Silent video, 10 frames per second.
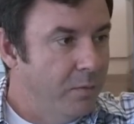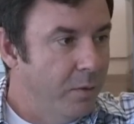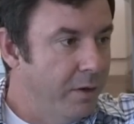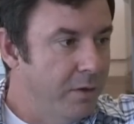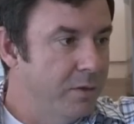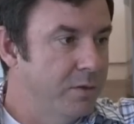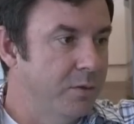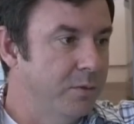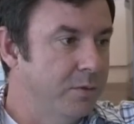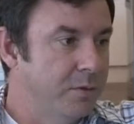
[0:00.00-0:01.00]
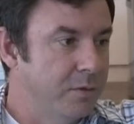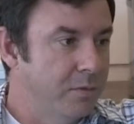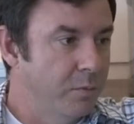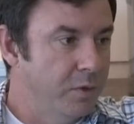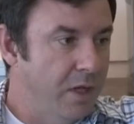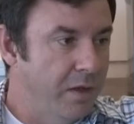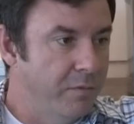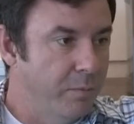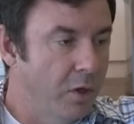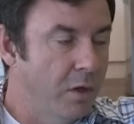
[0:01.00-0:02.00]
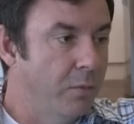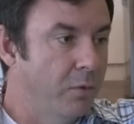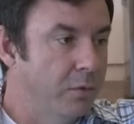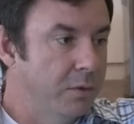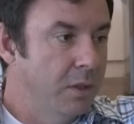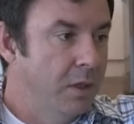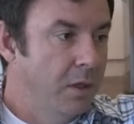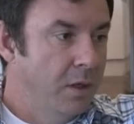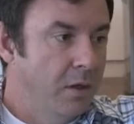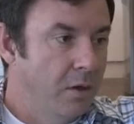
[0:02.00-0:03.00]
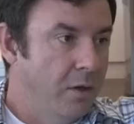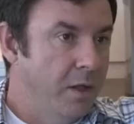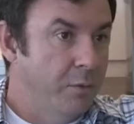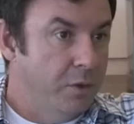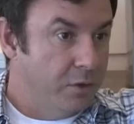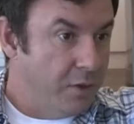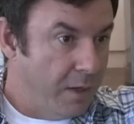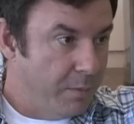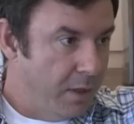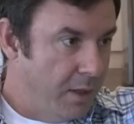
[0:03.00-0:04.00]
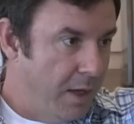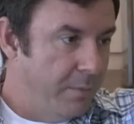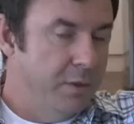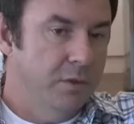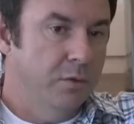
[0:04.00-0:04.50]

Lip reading: wearing the suits, which have marker balls on them, which are tracked by the cameras.